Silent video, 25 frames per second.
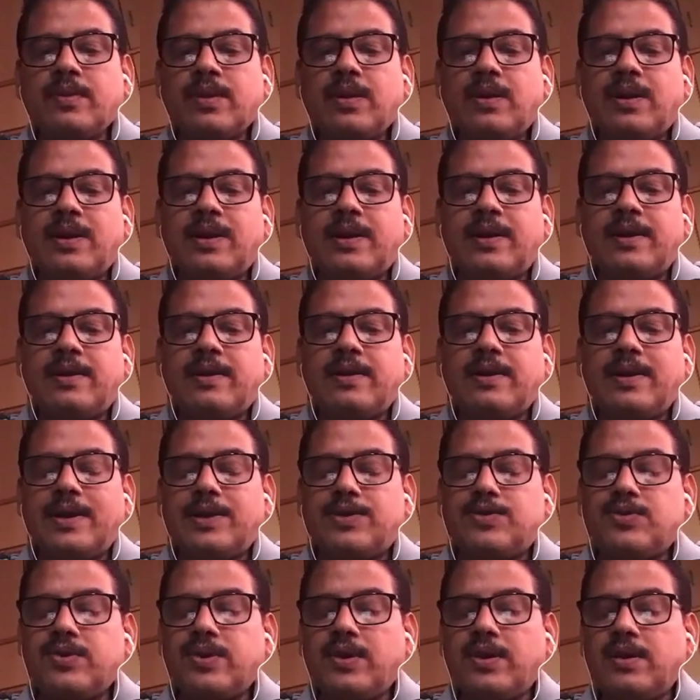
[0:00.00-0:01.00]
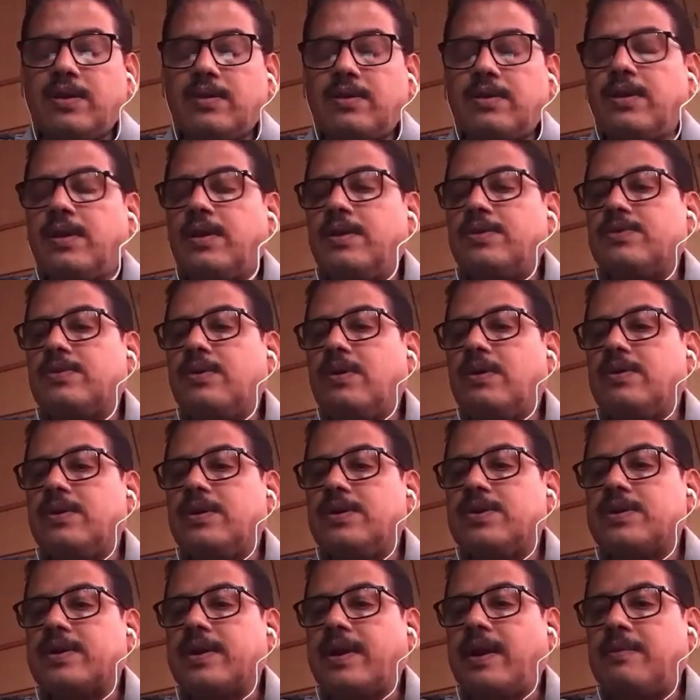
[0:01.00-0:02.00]
And HCL has got
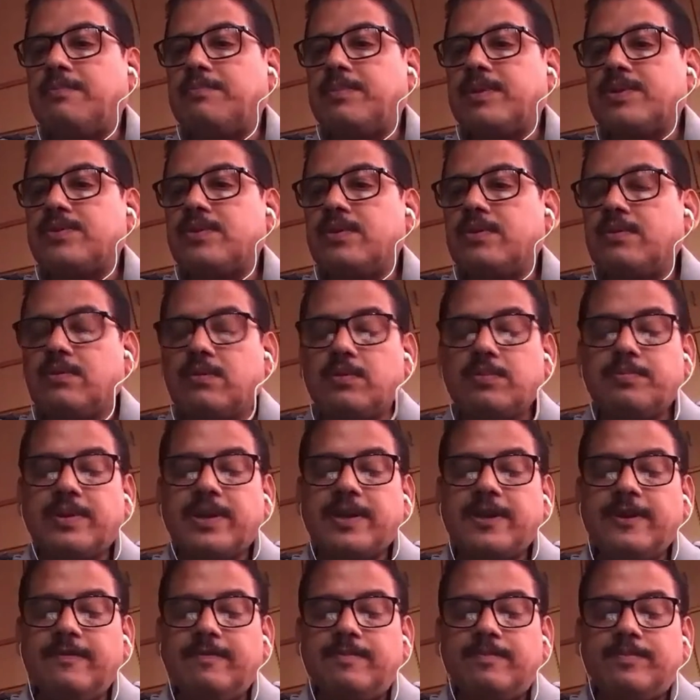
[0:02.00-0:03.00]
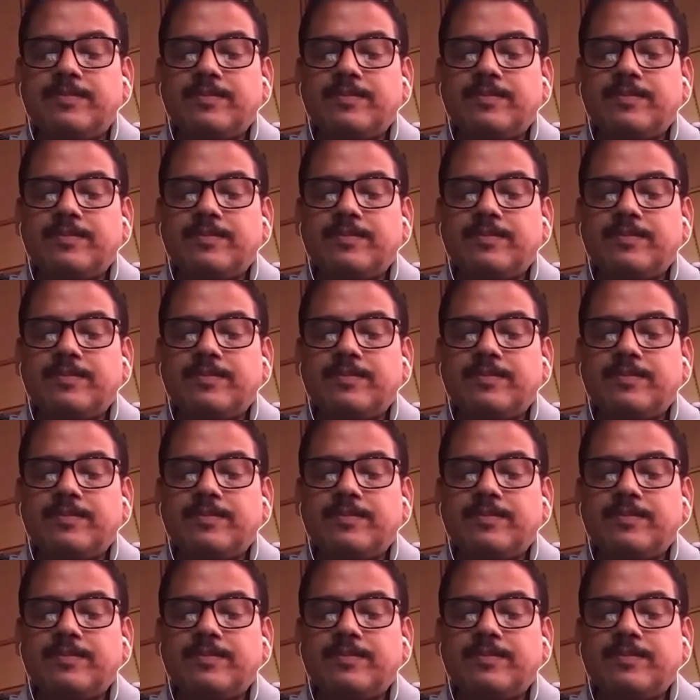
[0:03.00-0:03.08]
its campus in Hubli.